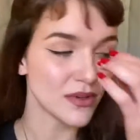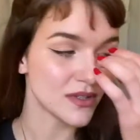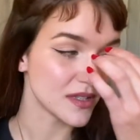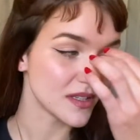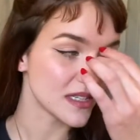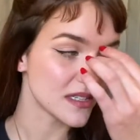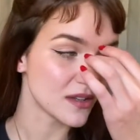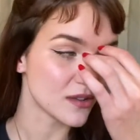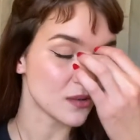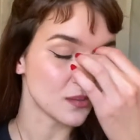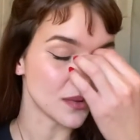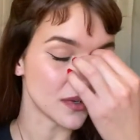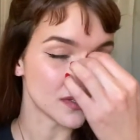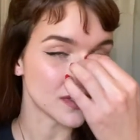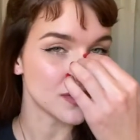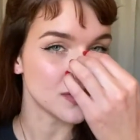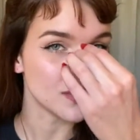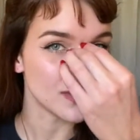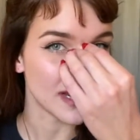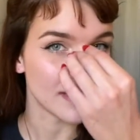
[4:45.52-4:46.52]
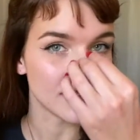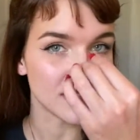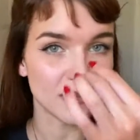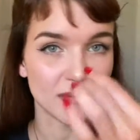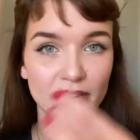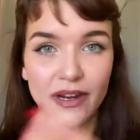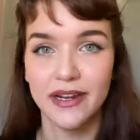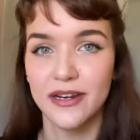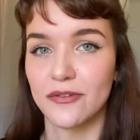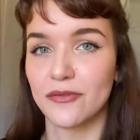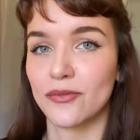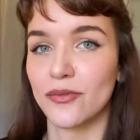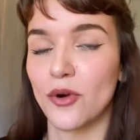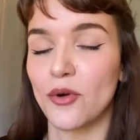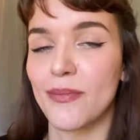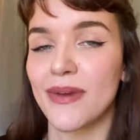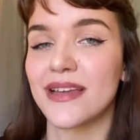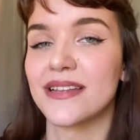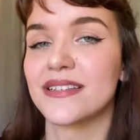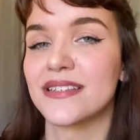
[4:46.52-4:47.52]
of these other books do have some kind of
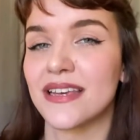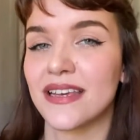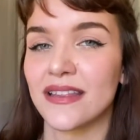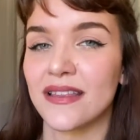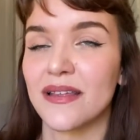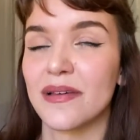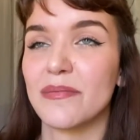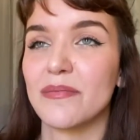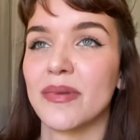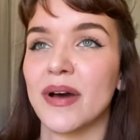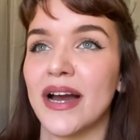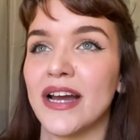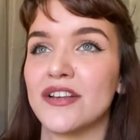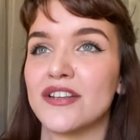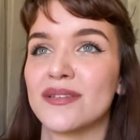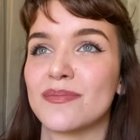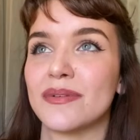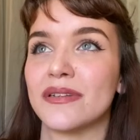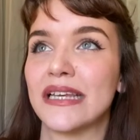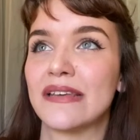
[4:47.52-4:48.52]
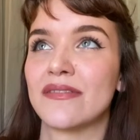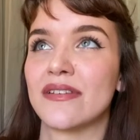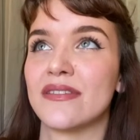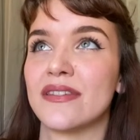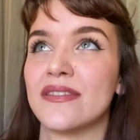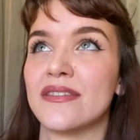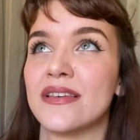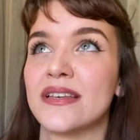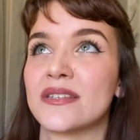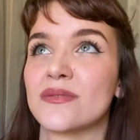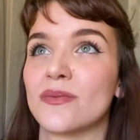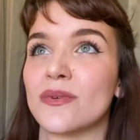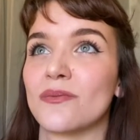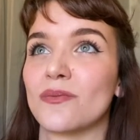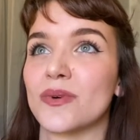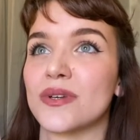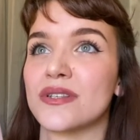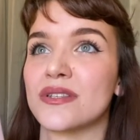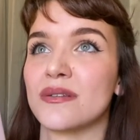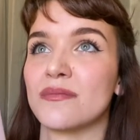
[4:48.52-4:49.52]
romance in them, but I just believe that this one
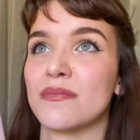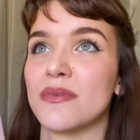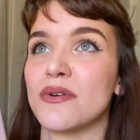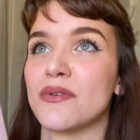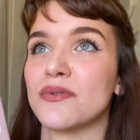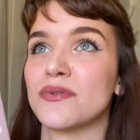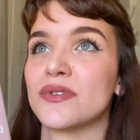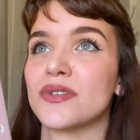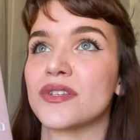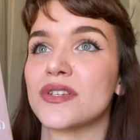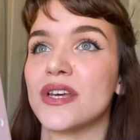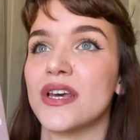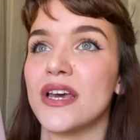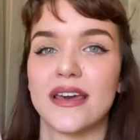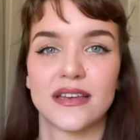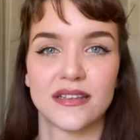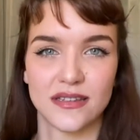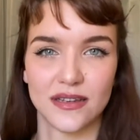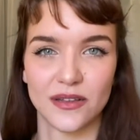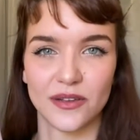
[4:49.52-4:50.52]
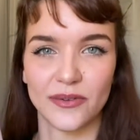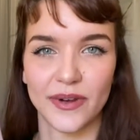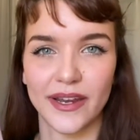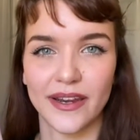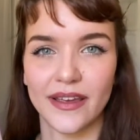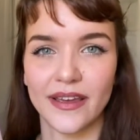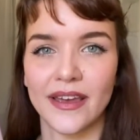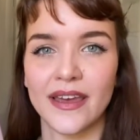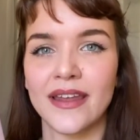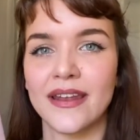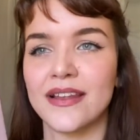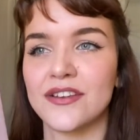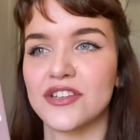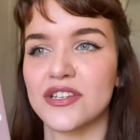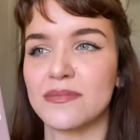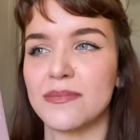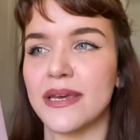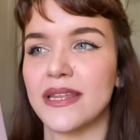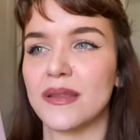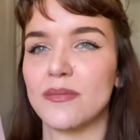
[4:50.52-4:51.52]
was the most exhilarating and it
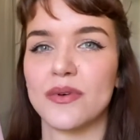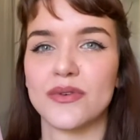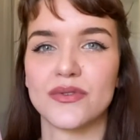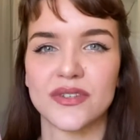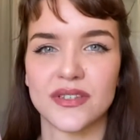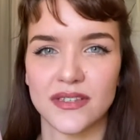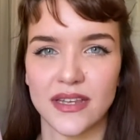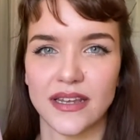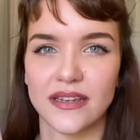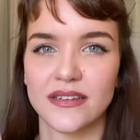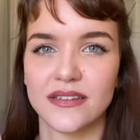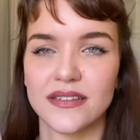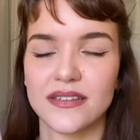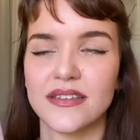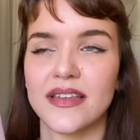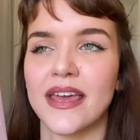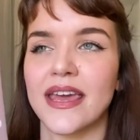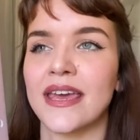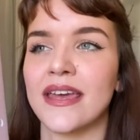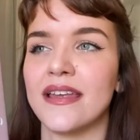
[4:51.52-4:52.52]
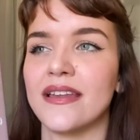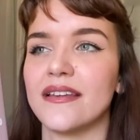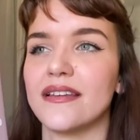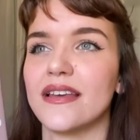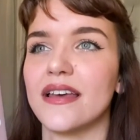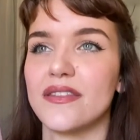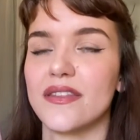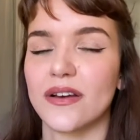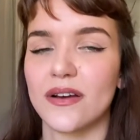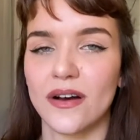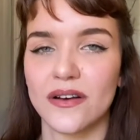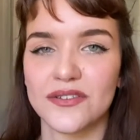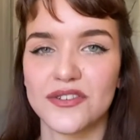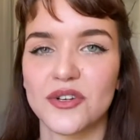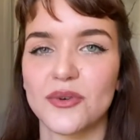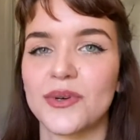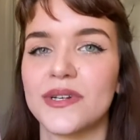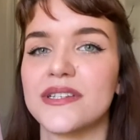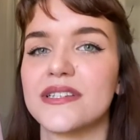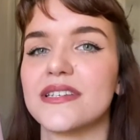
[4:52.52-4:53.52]
just made the most sense. And the
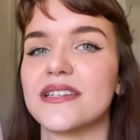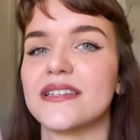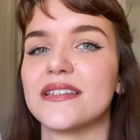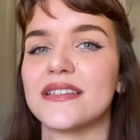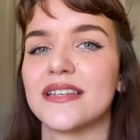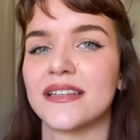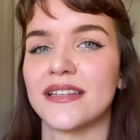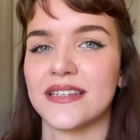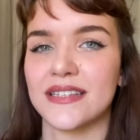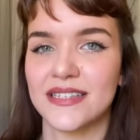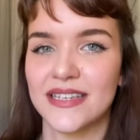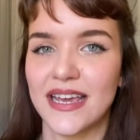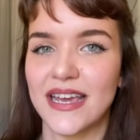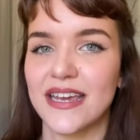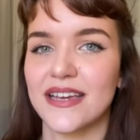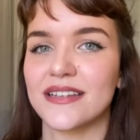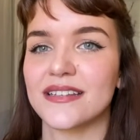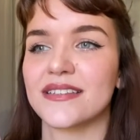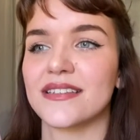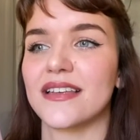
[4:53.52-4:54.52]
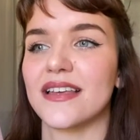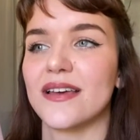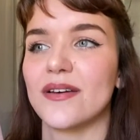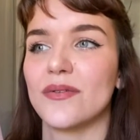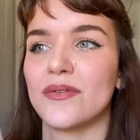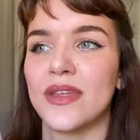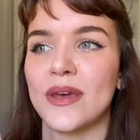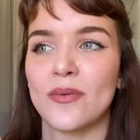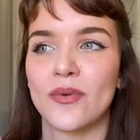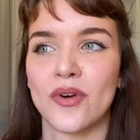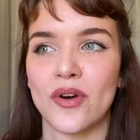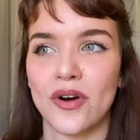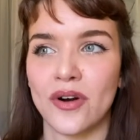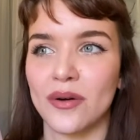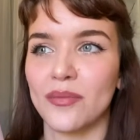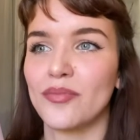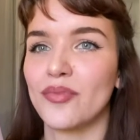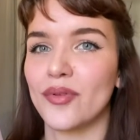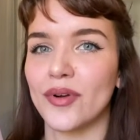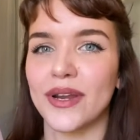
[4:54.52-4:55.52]
consequences and the stakes they were all
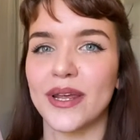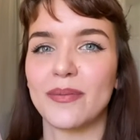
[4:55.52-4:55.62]
pretty